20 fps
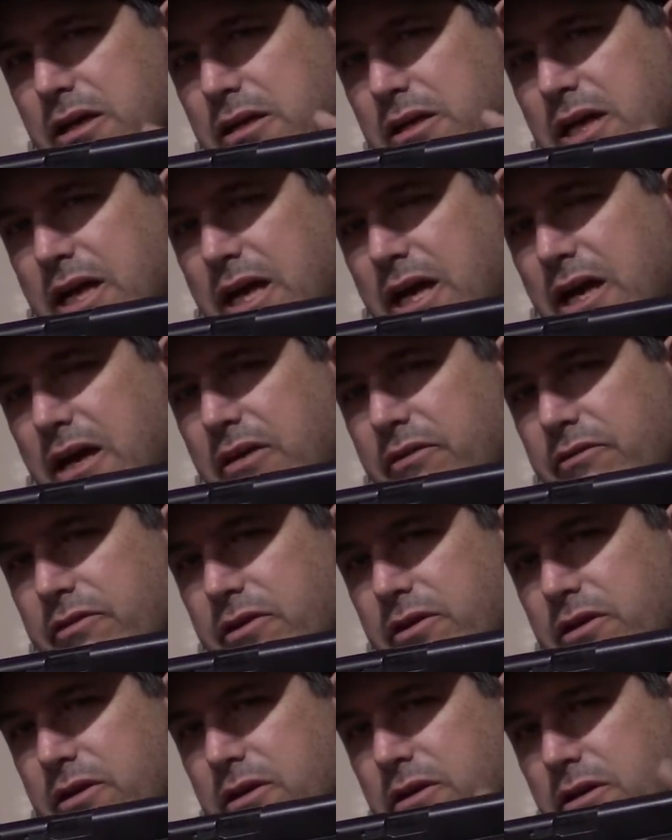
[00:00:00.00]
to have.
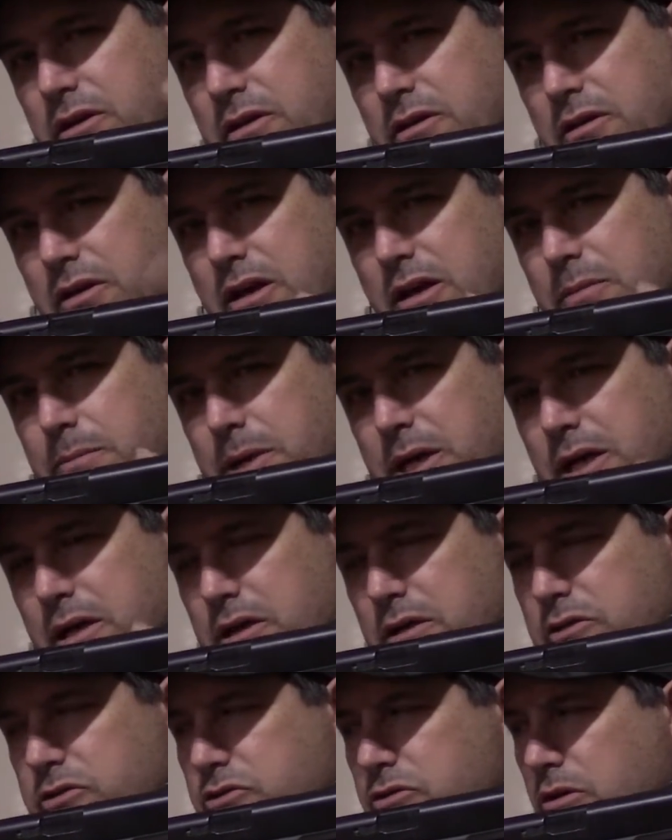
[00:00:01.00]
Not a bad
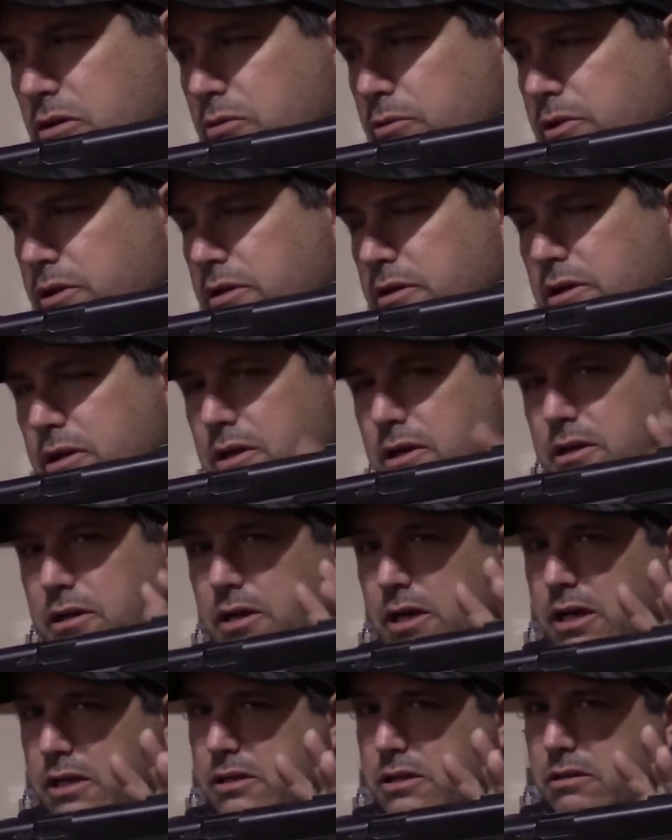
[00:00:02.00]
gun to start with.
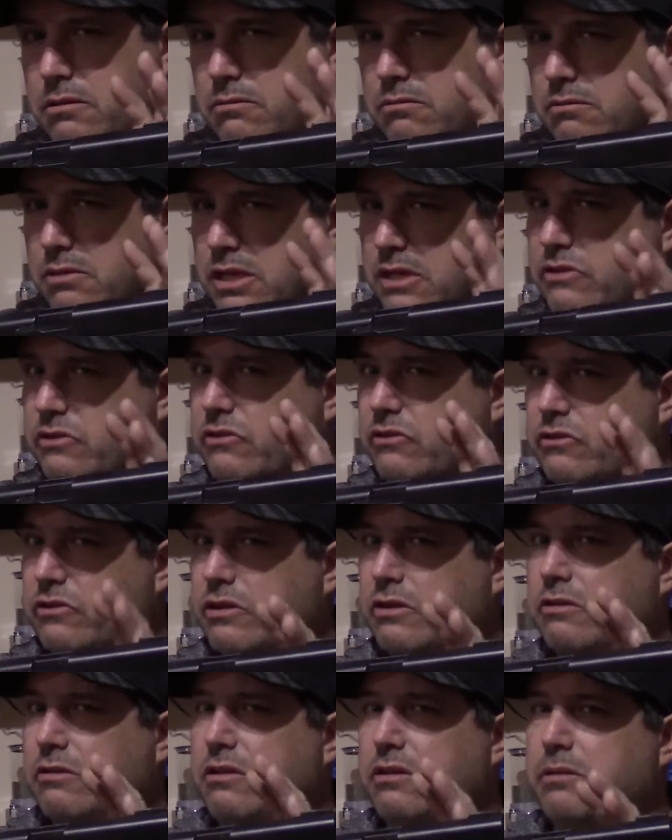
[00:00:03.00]
Not
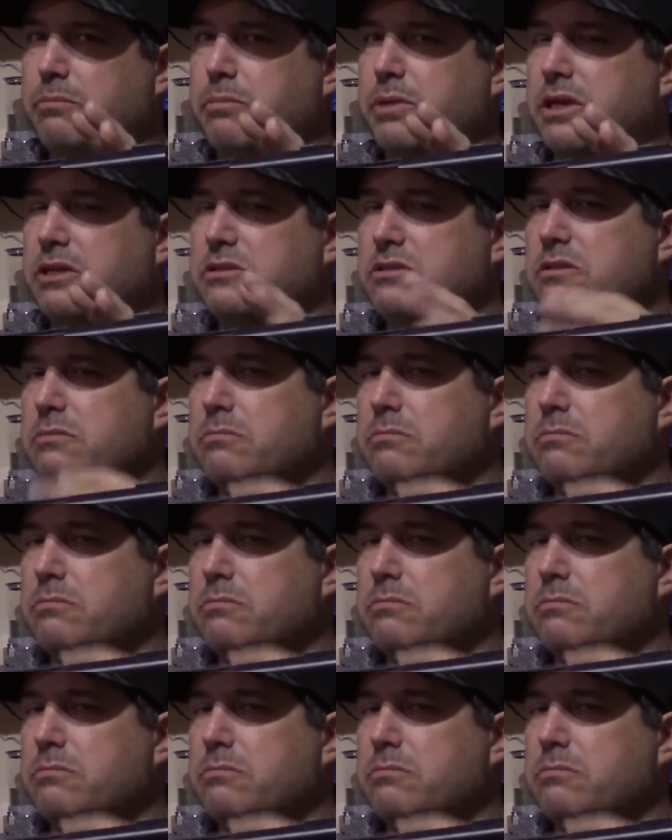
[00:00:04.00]
necessarily the best in